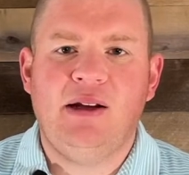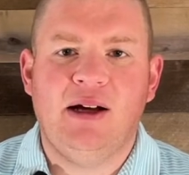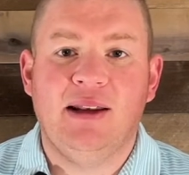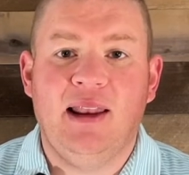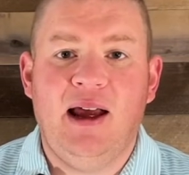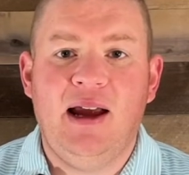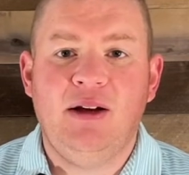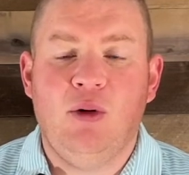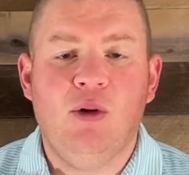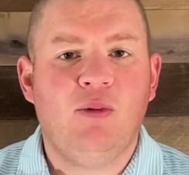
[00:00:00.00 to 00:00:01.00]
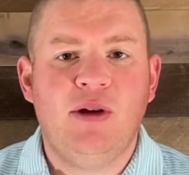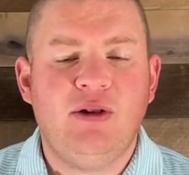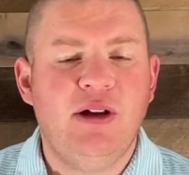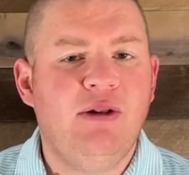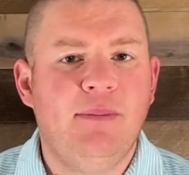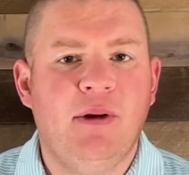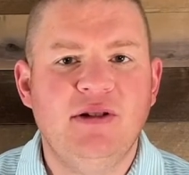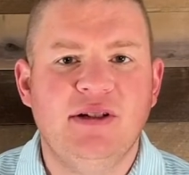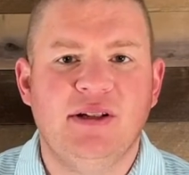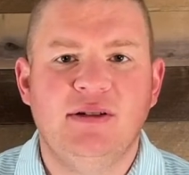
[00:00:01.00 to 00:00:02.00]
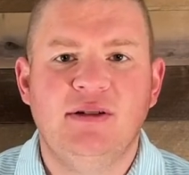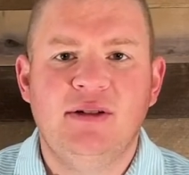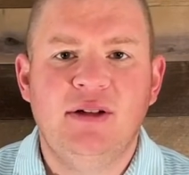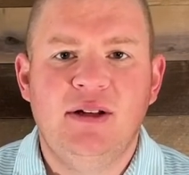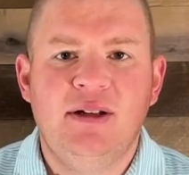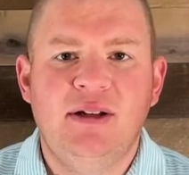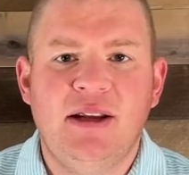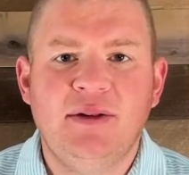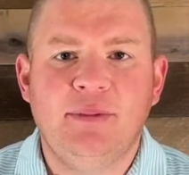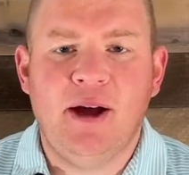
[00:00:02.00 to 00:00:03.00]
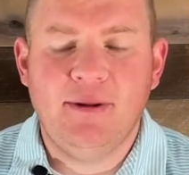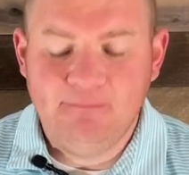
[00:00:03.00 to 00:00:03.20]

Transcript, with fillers: online, or when you're here in person. Let's pray.